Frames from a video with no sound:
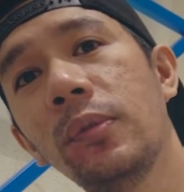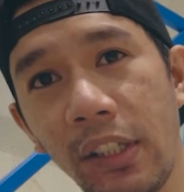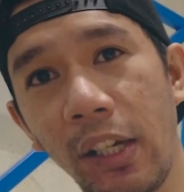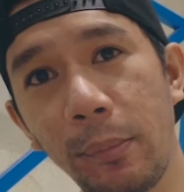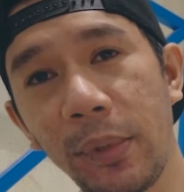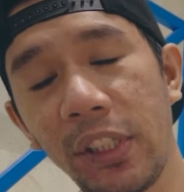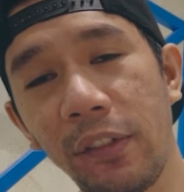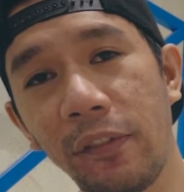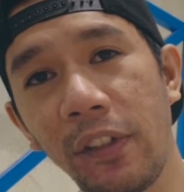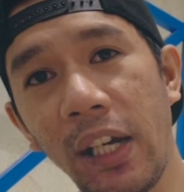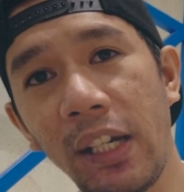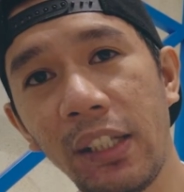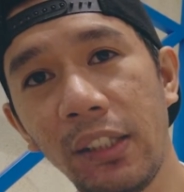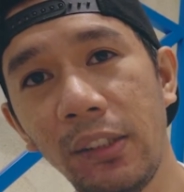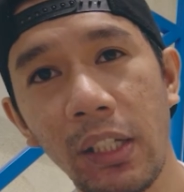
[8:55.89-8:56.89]
copy the
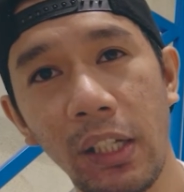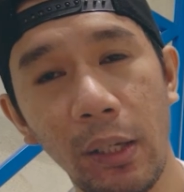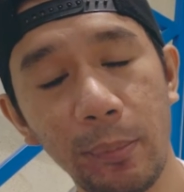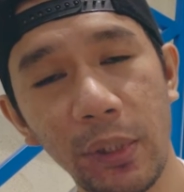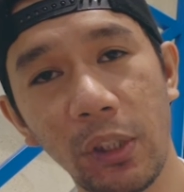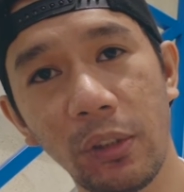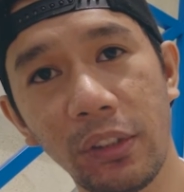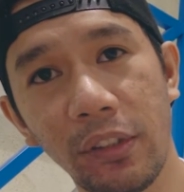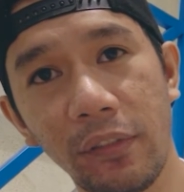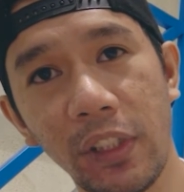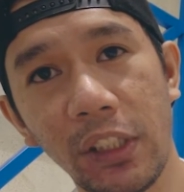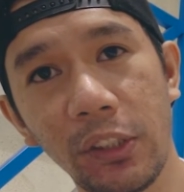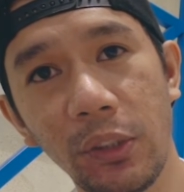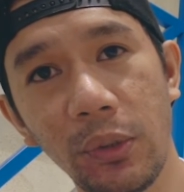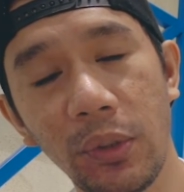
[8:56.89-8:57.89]
file, copy all the
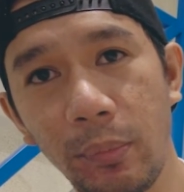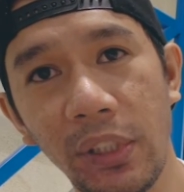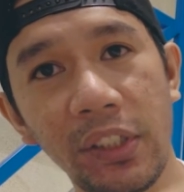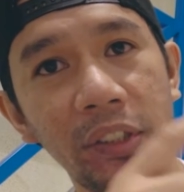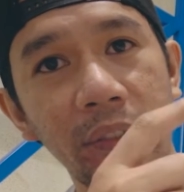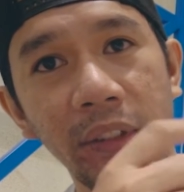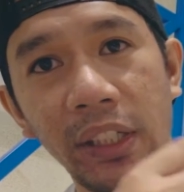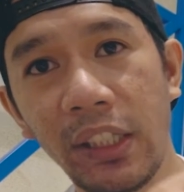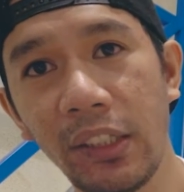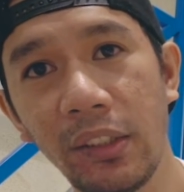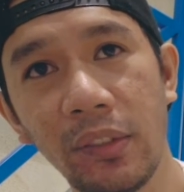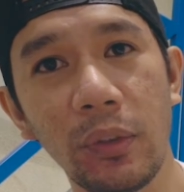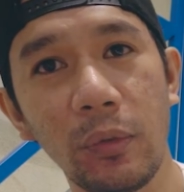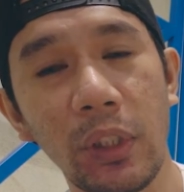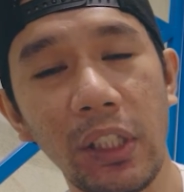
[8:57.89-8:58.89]
values, print screen,
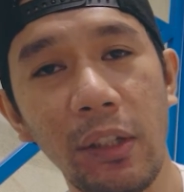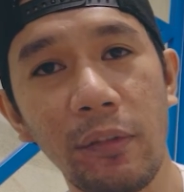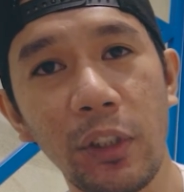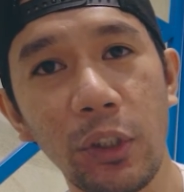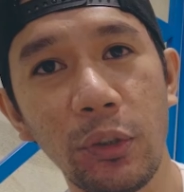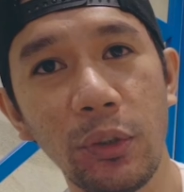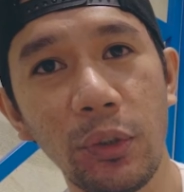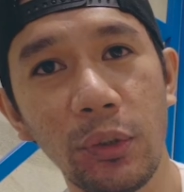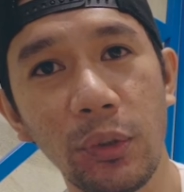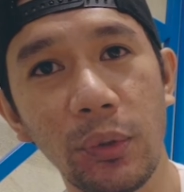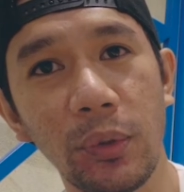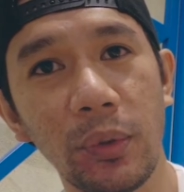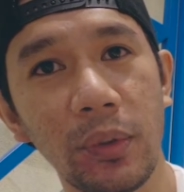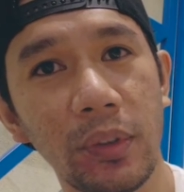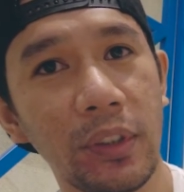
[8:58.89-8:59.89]
whatever you do to
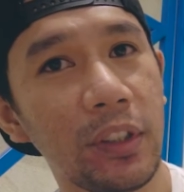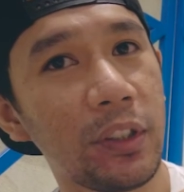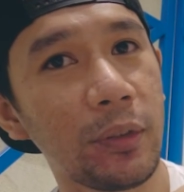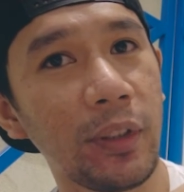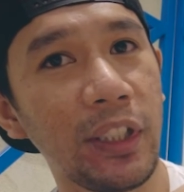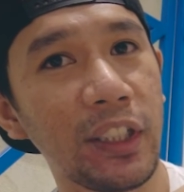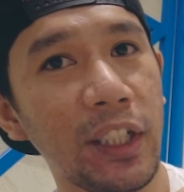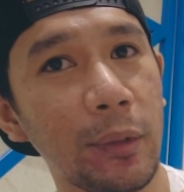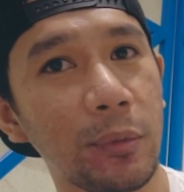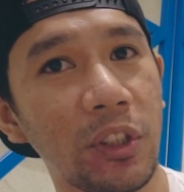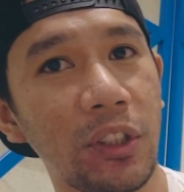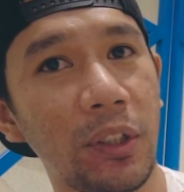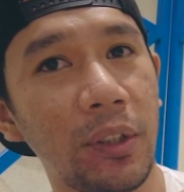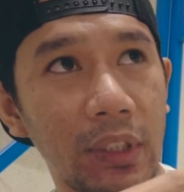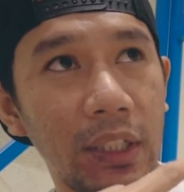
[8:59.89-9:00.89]
screen
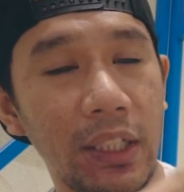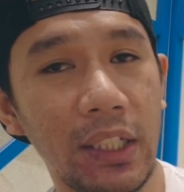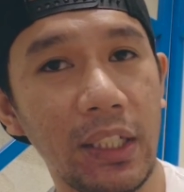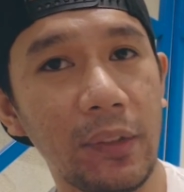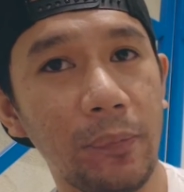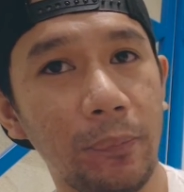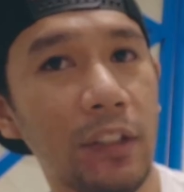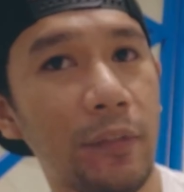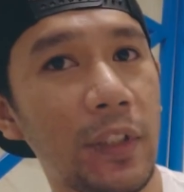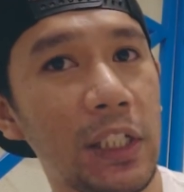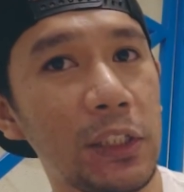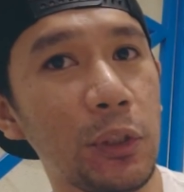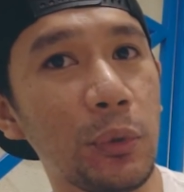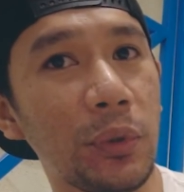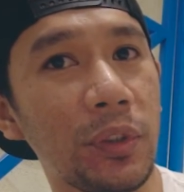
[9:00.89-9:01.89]
capture the
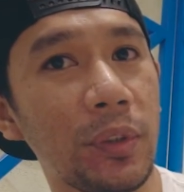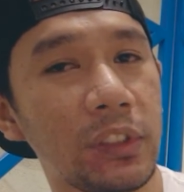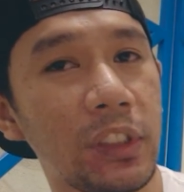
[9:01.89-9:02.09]
values.